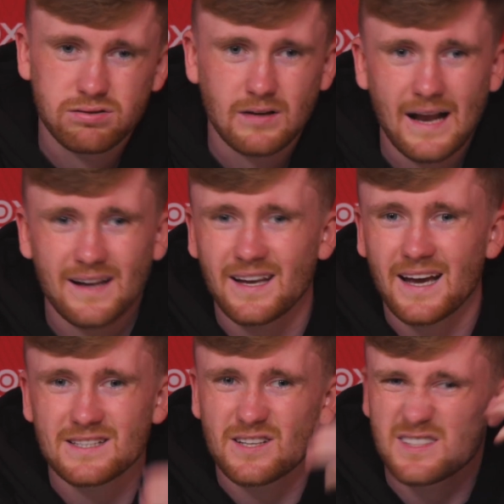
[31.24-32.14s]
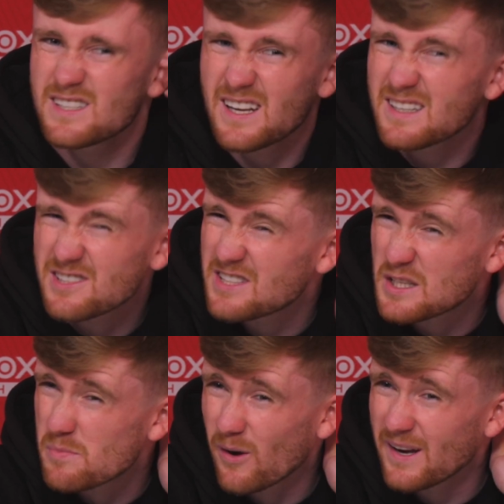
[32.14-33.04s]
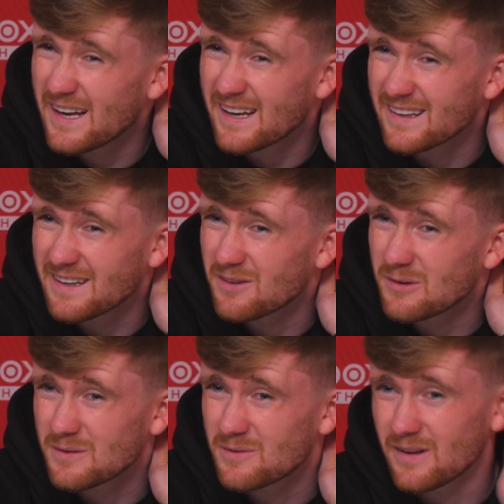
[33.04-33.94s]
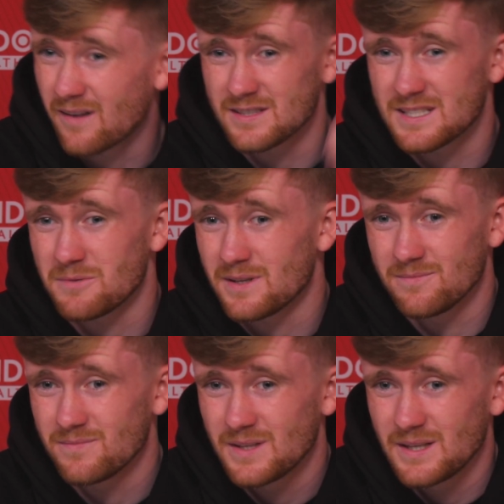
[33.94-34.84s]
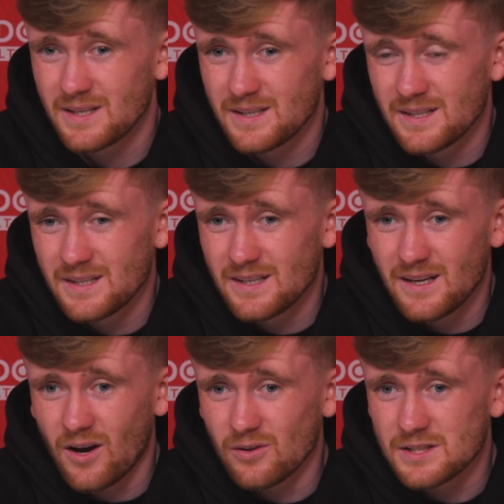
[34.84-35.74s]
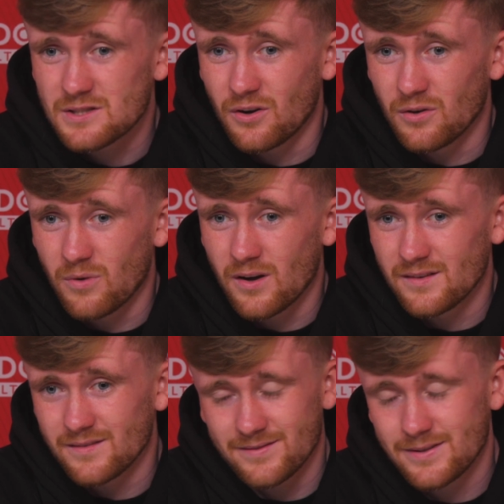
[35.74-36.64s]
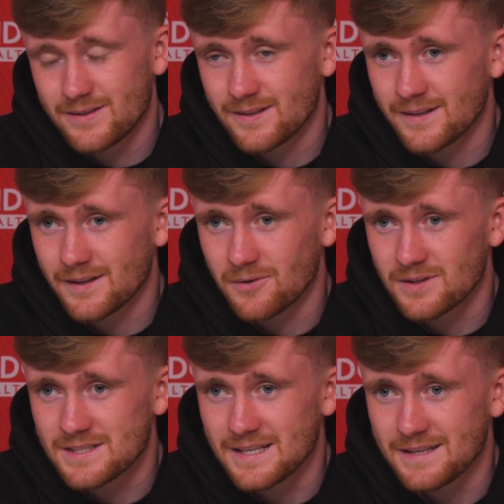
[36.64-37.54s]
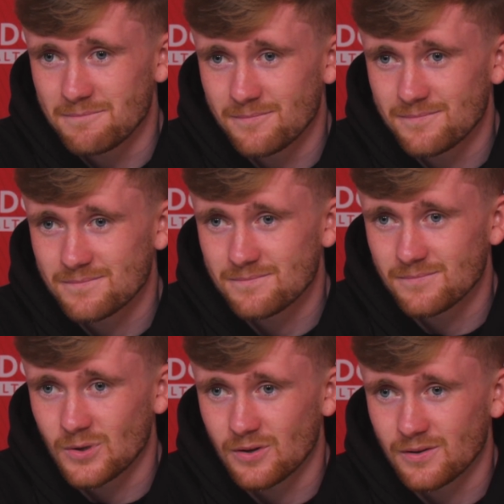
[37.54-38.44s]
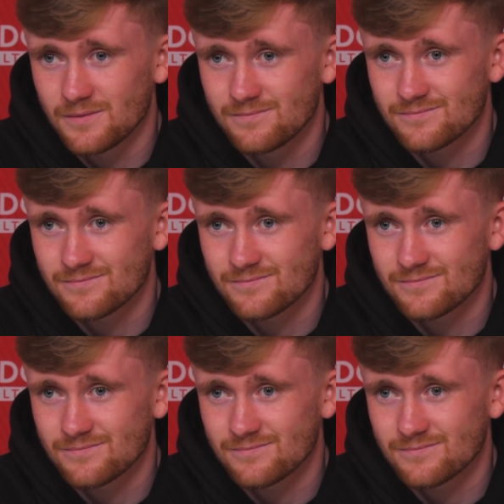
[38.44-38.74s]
It's just disappointing, I think. Obviously, we only scored one and, you know, conceded more.